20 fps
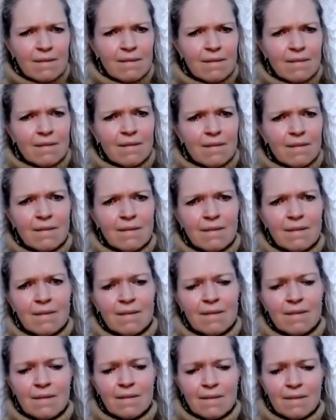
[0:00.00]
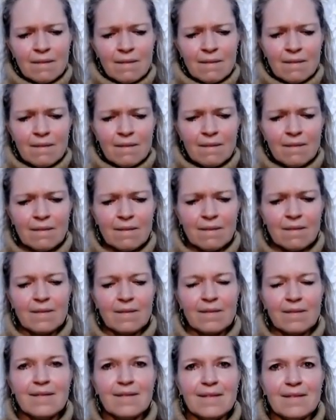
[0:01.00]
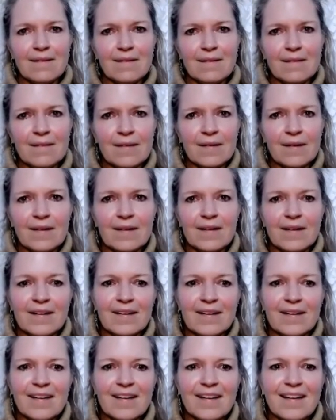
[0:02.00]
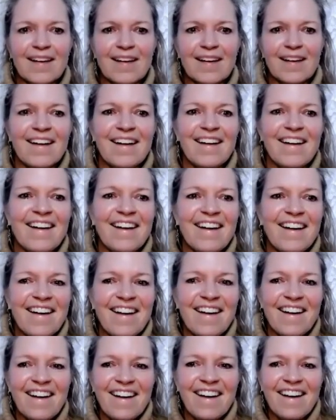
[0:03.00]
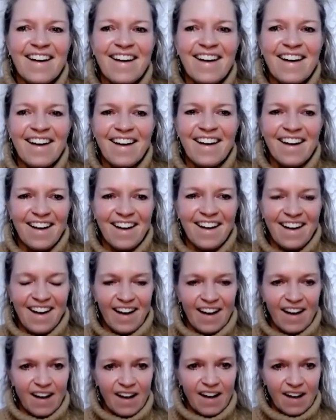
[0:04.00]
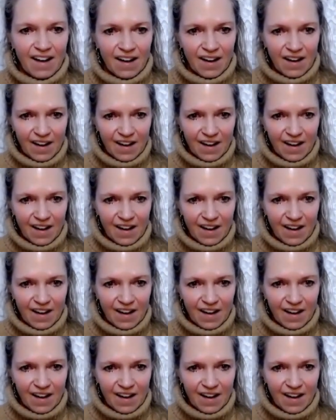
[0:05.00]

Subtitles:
The person shown says nothing.